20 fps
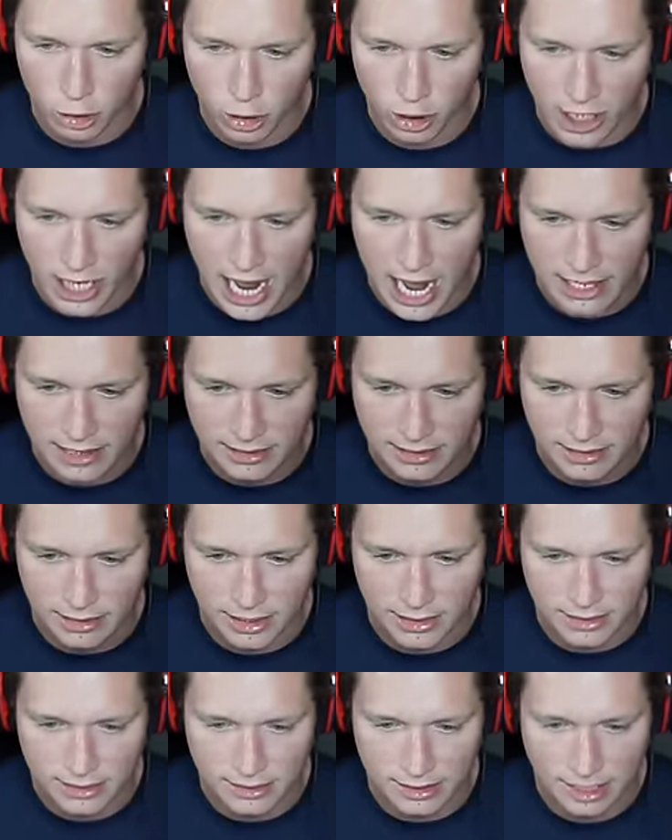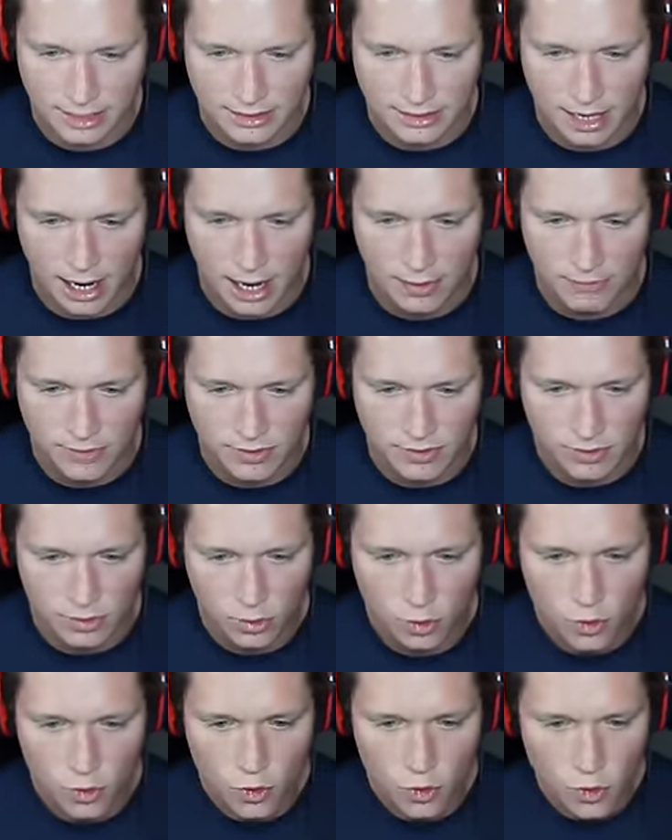looking at at, at times.
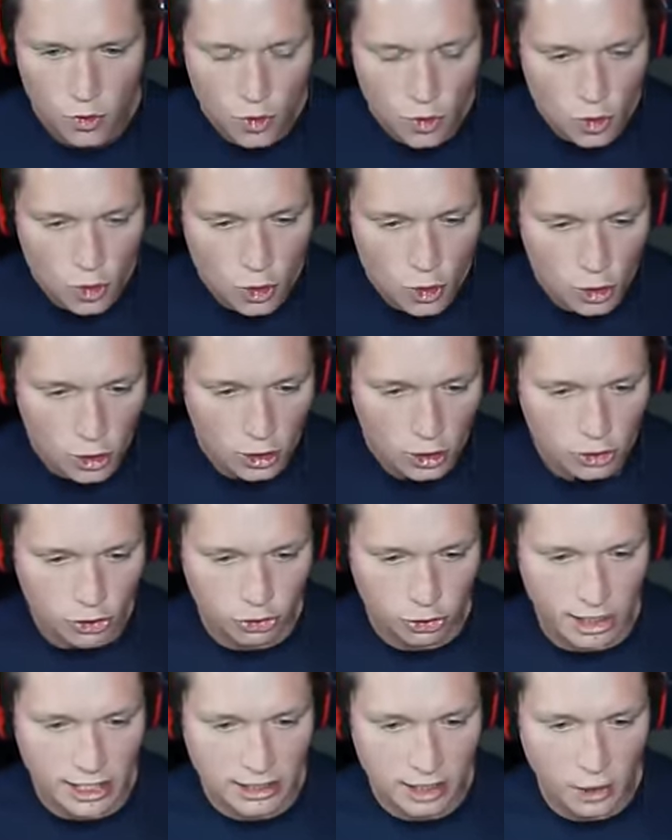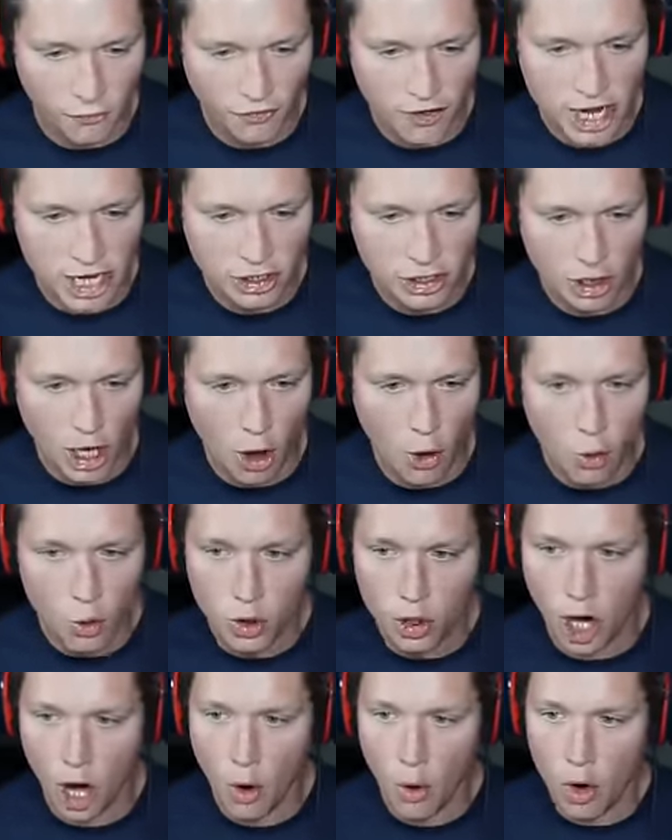Straight to the finish. Go,
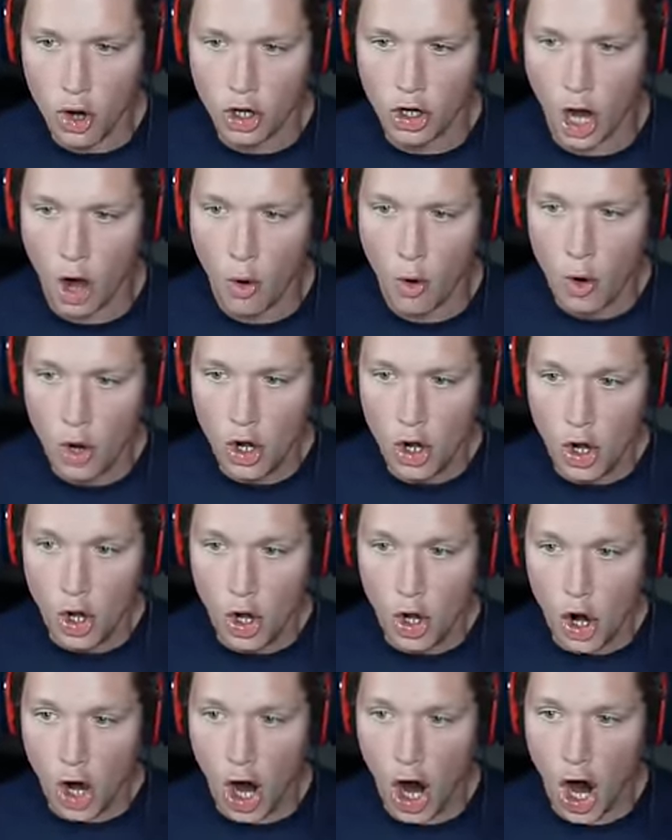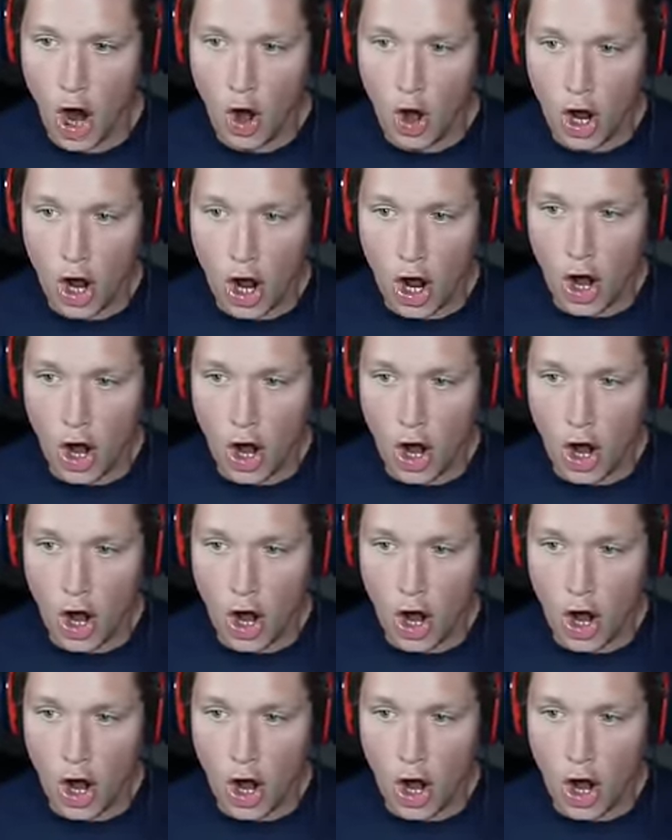go, go. Whoa,